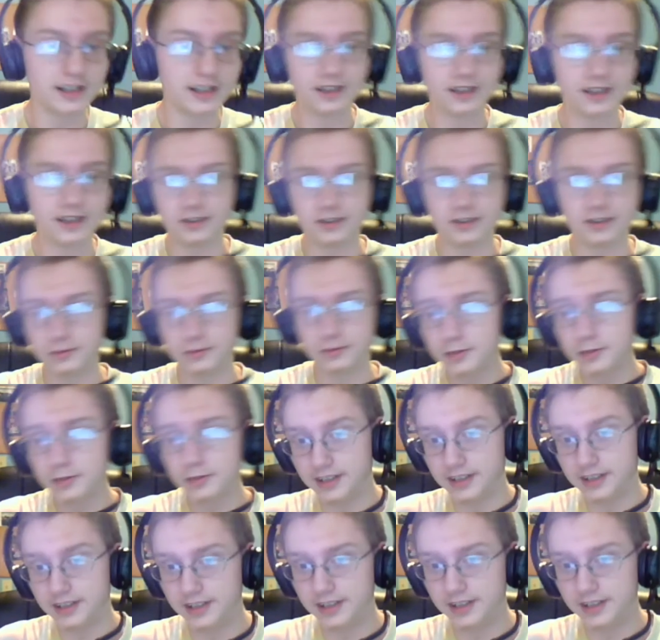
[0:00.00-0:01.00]
Norden
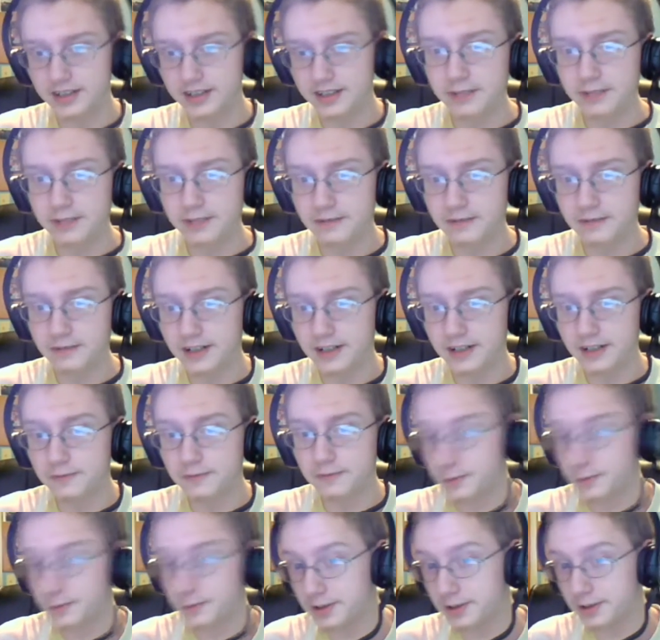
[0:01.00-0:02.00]
is my friend for the
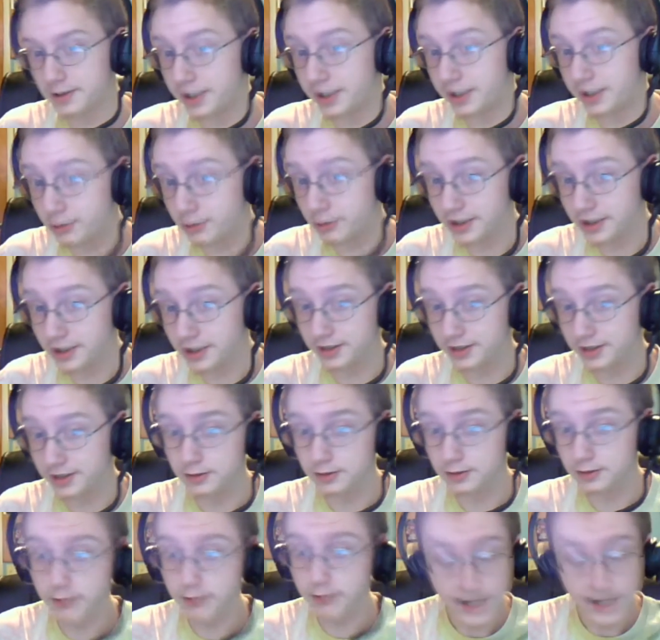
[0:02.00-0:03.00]
Norden Cube
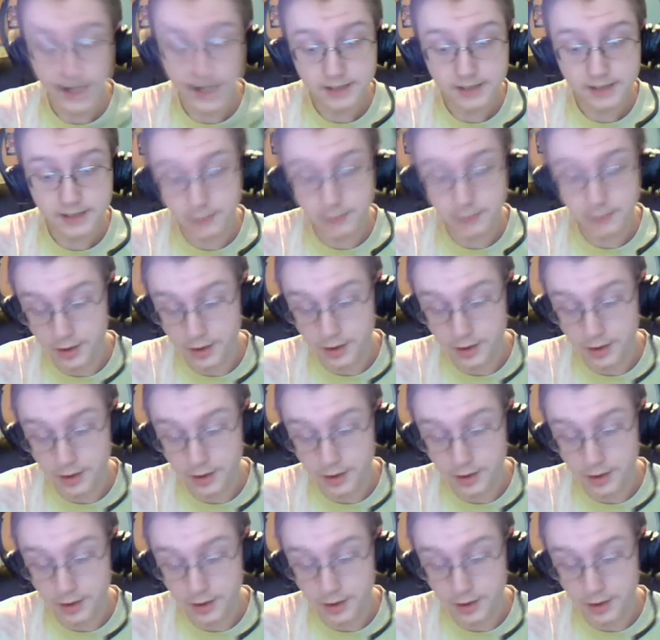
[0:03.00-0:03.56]
combo.